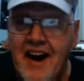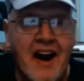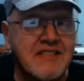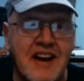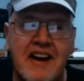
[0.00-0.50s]

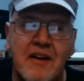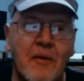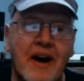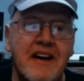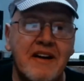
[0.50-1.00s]
I'll tell you
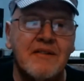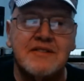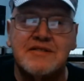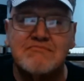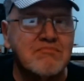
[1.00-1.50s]
what, it
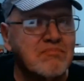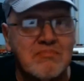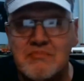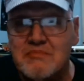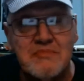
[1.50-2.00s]
was
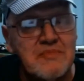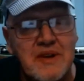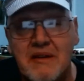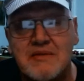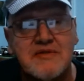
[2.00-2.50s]

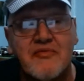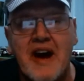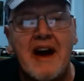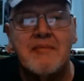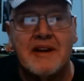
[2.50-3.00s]

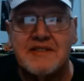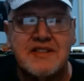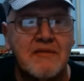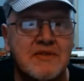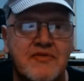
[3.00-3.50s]

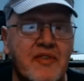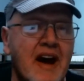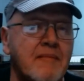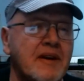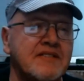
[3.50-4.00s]
fabulous. It was
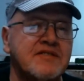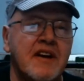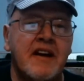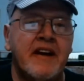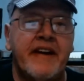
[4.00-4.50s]
fabulous.
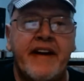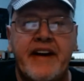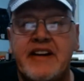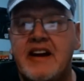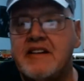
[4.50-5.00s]

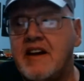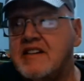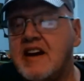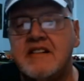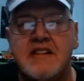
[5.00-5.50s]
And then
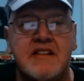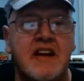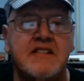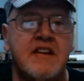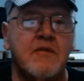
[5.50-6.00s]

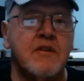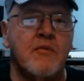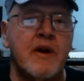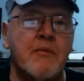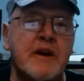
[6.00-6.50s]

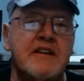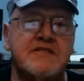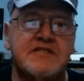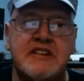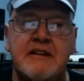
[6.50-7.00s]
we did
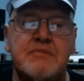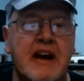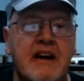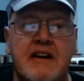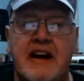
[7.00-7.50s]

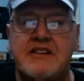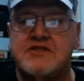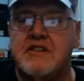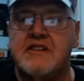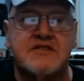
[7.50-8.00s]
Steamtown
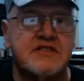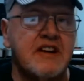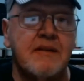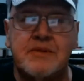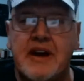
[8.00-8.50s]
last year, and
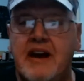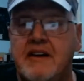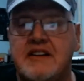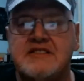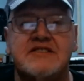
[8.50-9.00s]

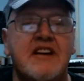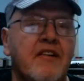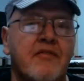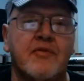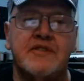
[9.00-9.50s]
Steamtown
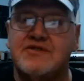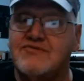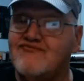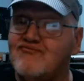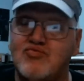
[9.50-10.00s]
itself was